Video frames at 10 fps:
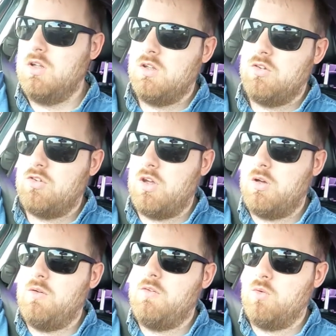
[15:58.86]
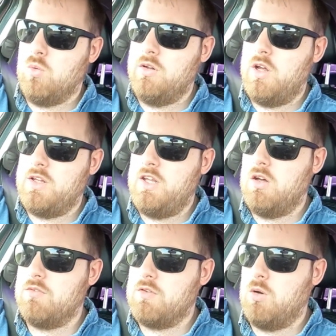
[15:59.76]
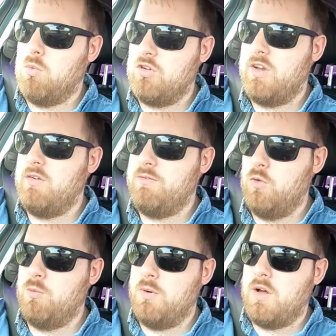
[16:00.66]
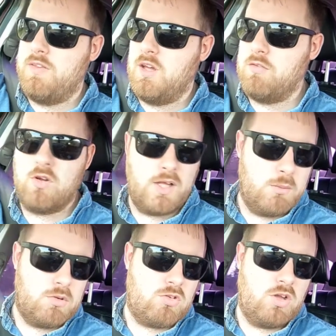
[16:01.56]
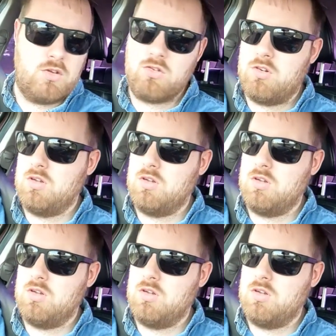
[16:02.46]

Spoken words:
So there's one that I've got to watch out for, but I think I've got that one sussed.